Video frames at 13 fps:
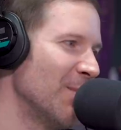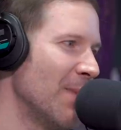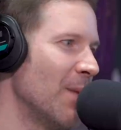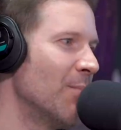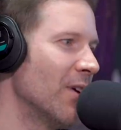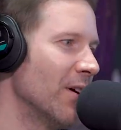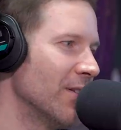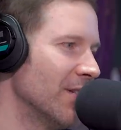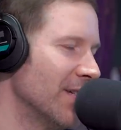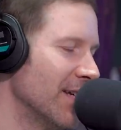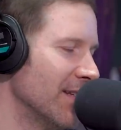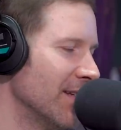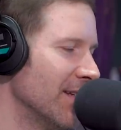But my brother
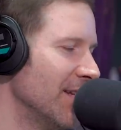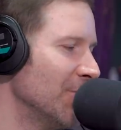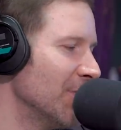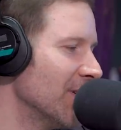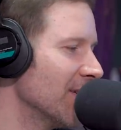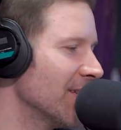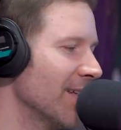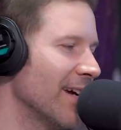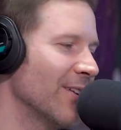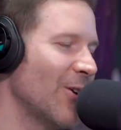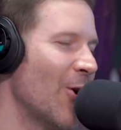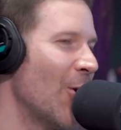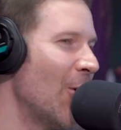Dylan, he was just
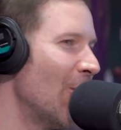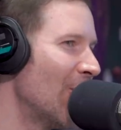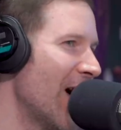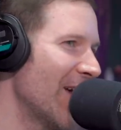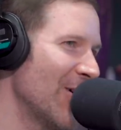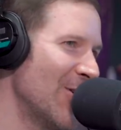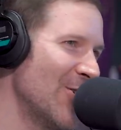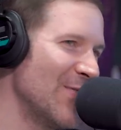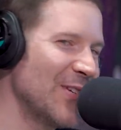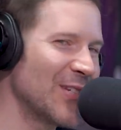like the whole ride home.